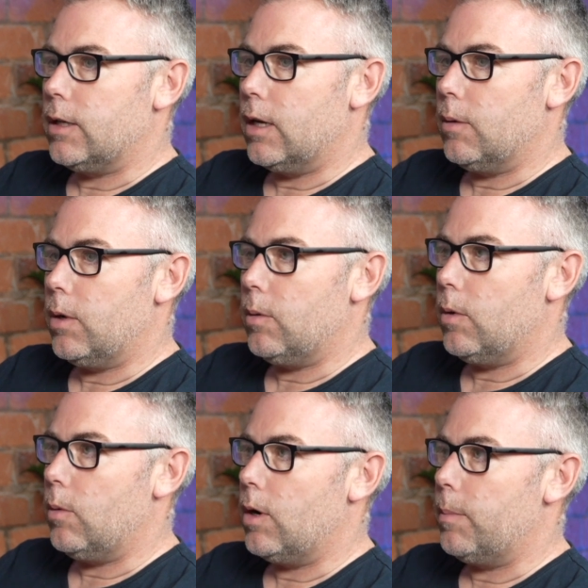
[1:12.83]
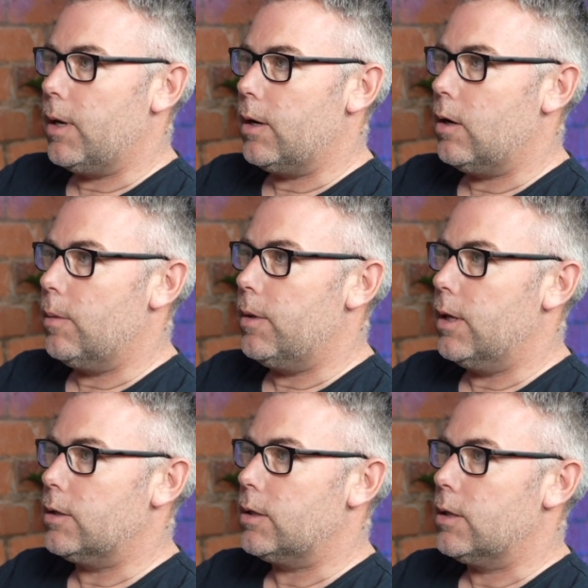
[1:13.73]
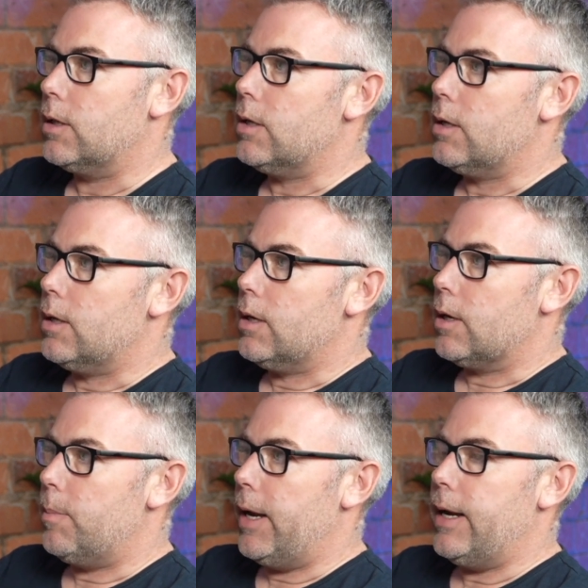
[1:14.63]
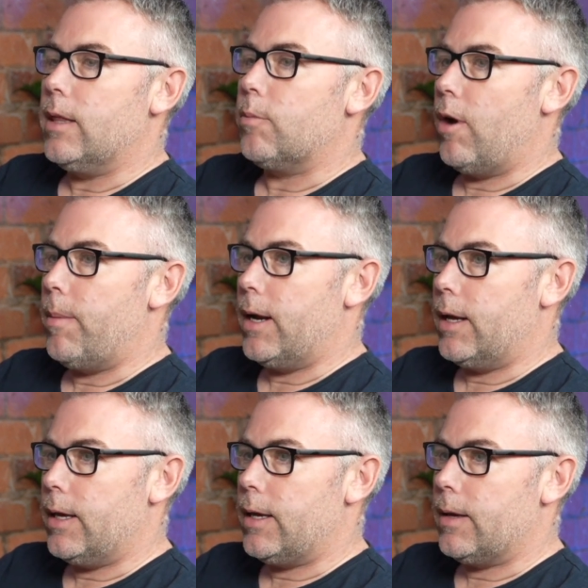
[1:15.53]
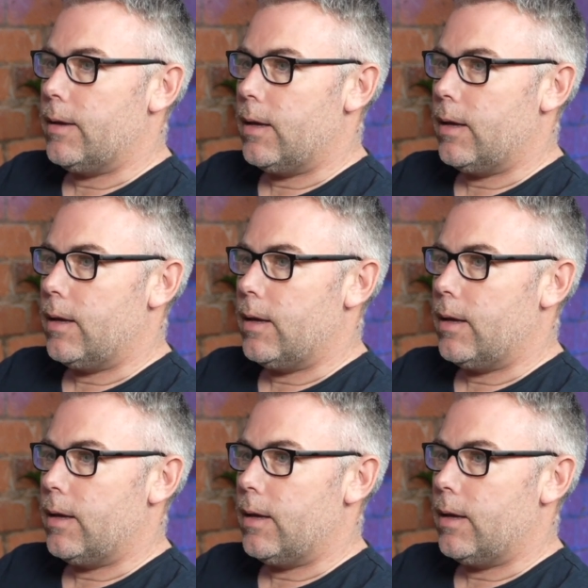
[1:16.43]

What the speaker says: We want to be a club that's competing in the Premier League.